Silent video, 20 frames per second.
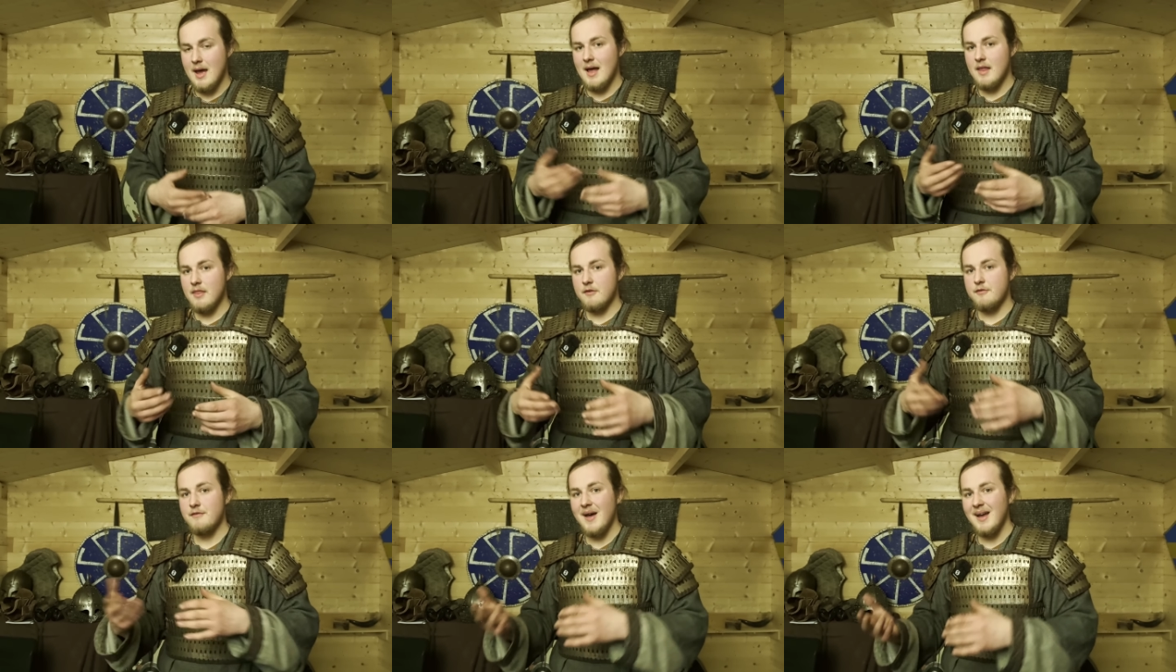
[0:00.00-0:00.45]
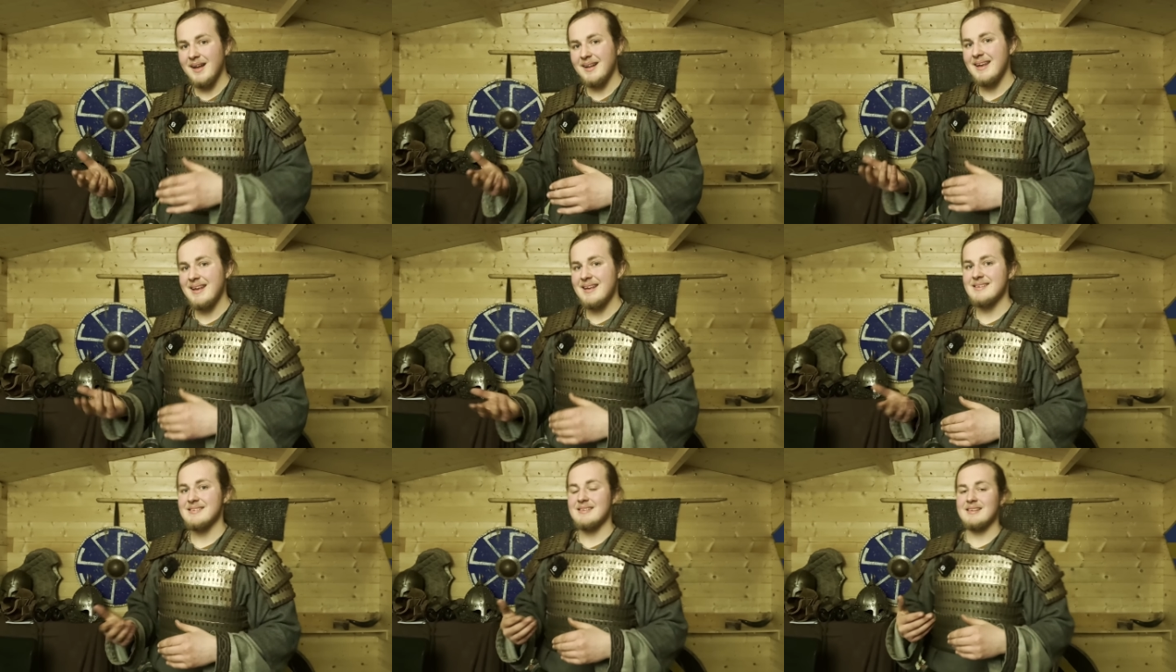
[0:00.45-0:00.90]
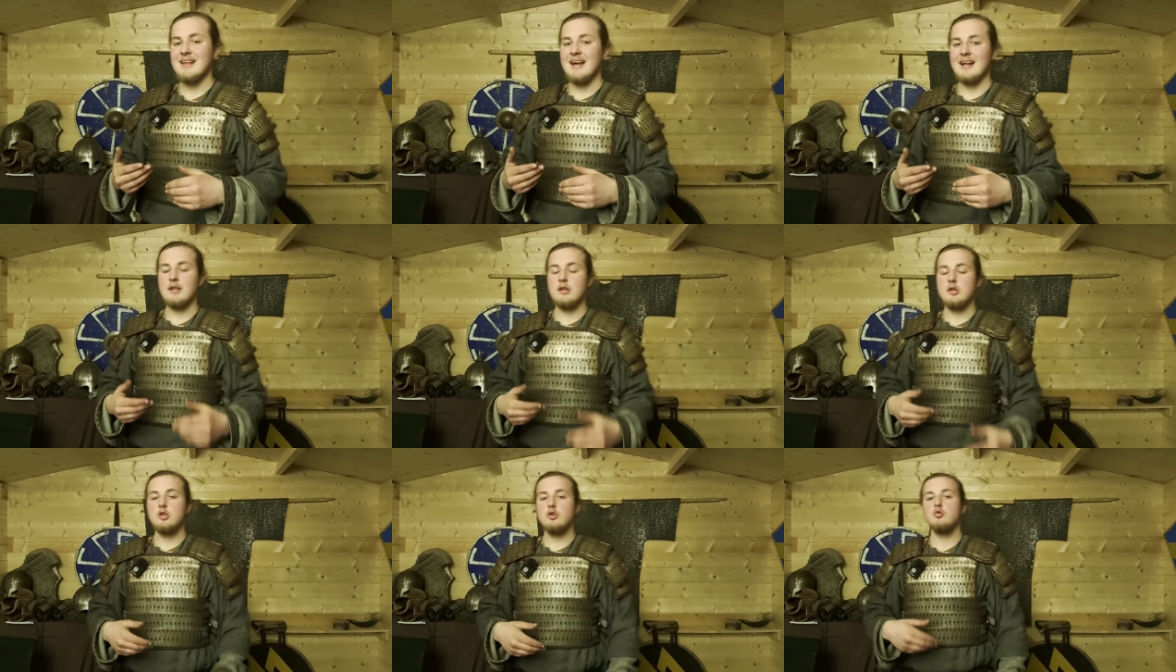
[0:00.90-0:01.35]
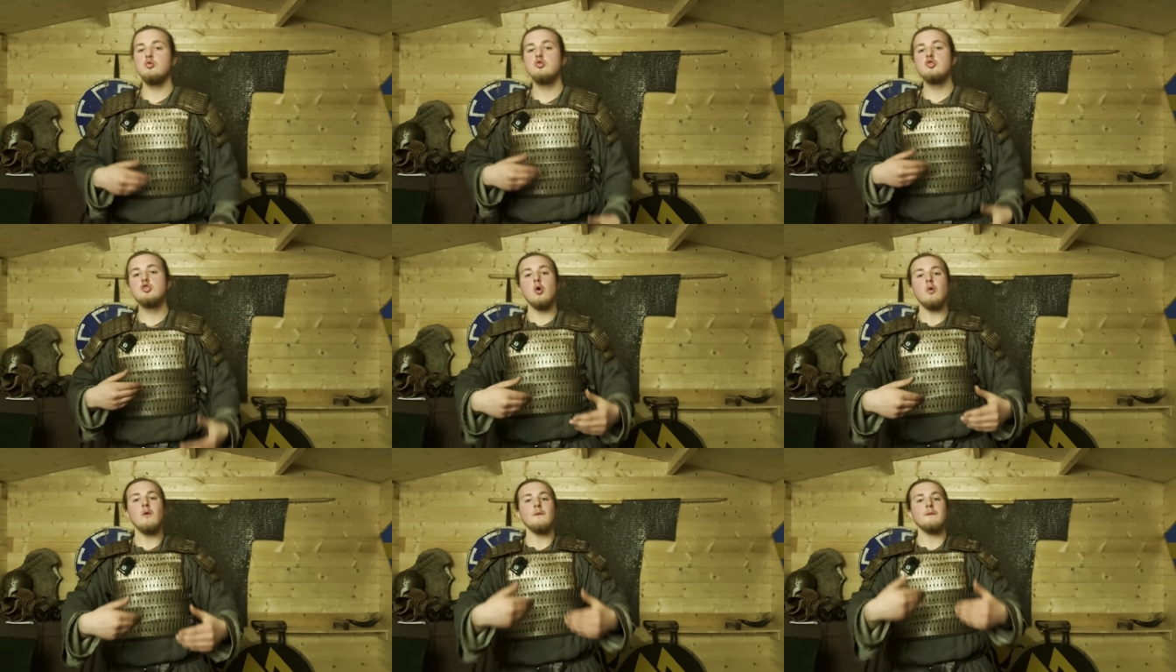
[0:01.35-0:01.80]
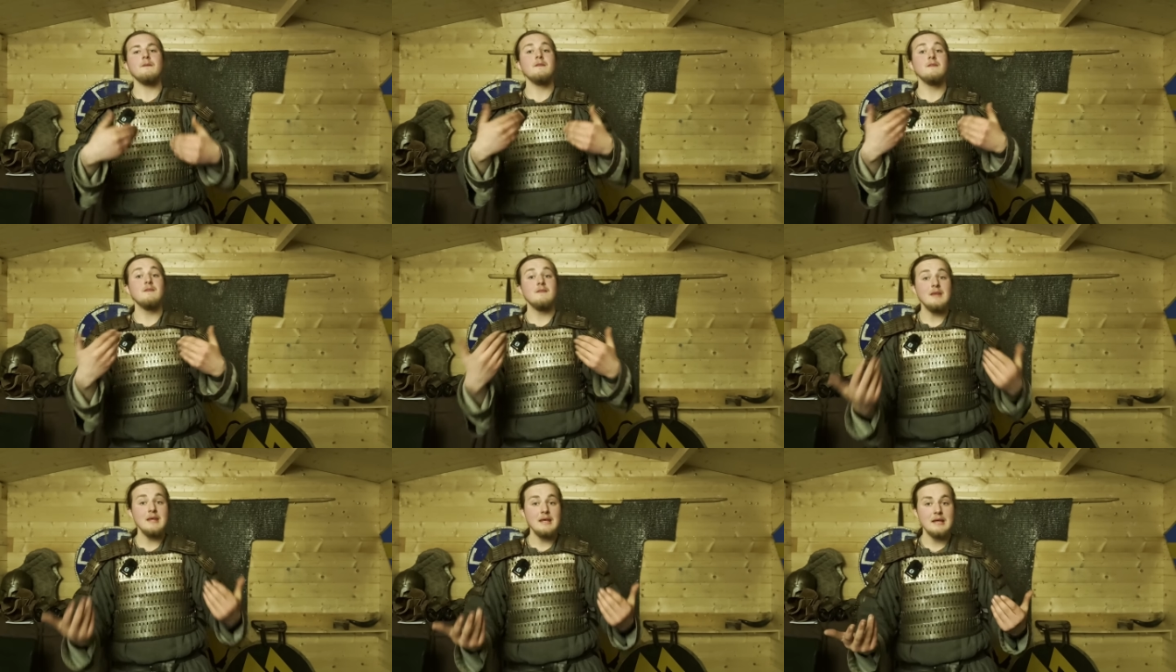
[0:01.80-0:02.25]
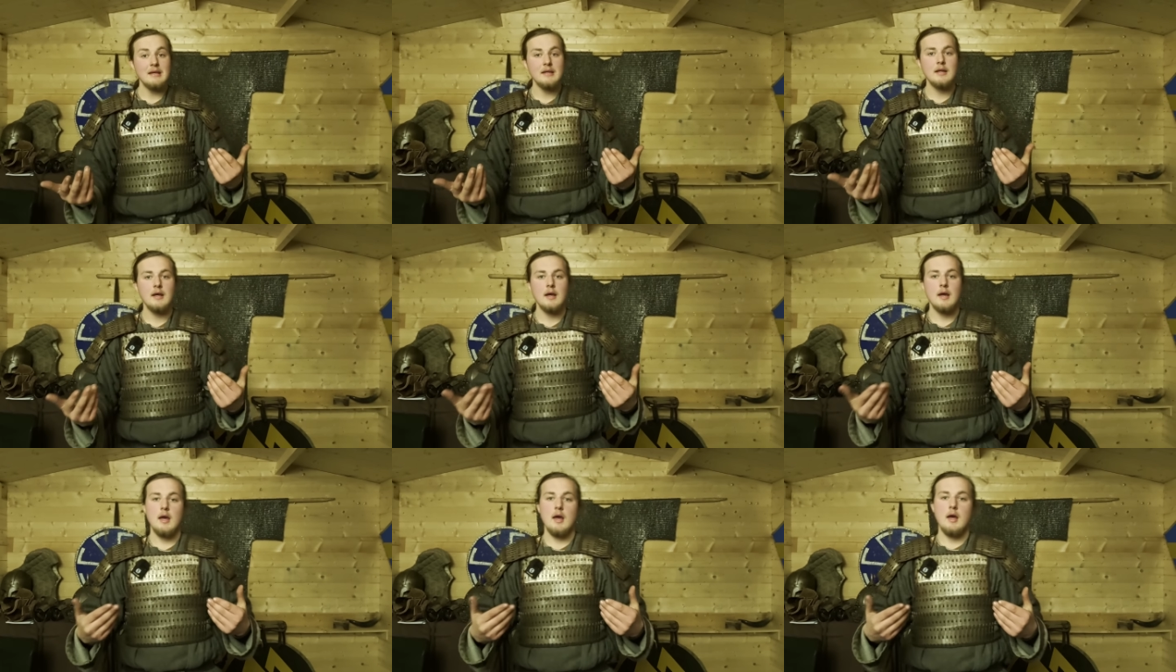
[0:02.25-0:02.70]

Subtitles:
And the fact is that you don't need